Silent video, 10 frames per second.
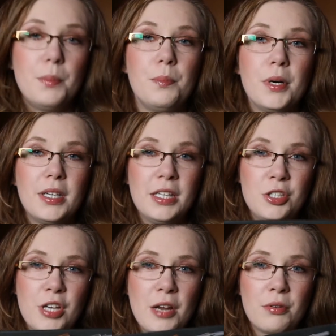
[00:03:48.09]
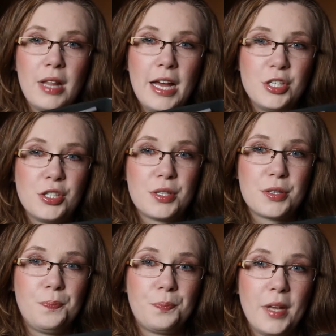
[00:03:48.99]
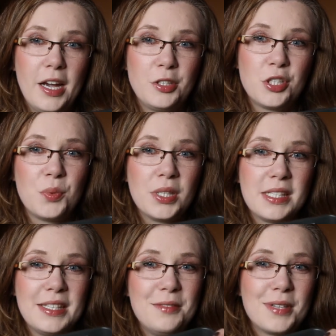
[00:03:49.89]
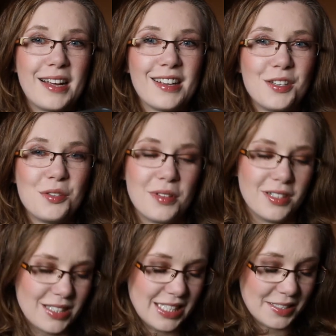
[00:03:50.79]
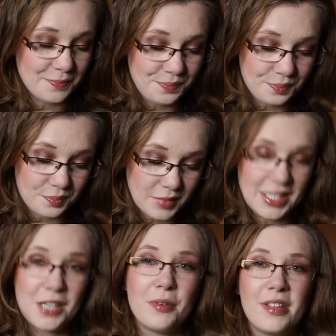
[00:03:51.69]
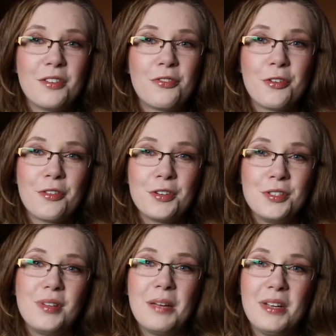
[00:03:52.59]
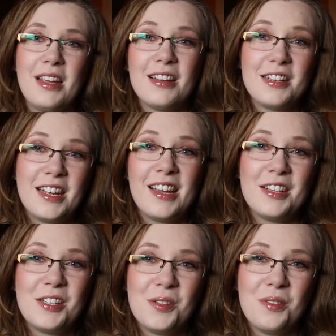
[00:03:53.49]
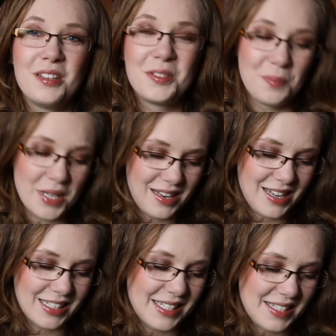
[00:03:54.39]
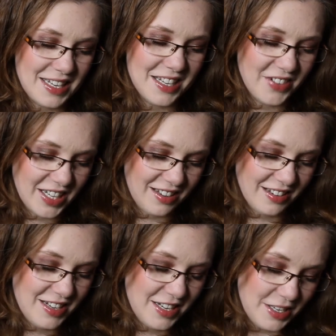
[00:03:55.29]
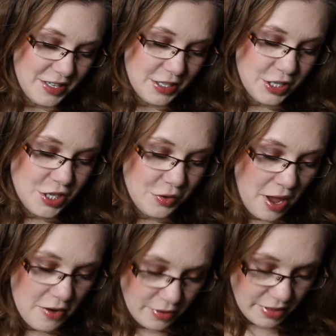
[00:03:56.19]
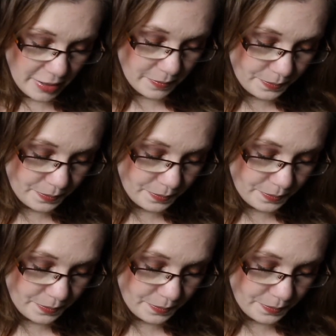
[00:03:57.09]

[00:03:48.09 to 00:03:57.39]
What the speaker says: But in general, I just want to see what I can do with all these. Now, without further ado, let me dig into this bin and see if I can show you everything.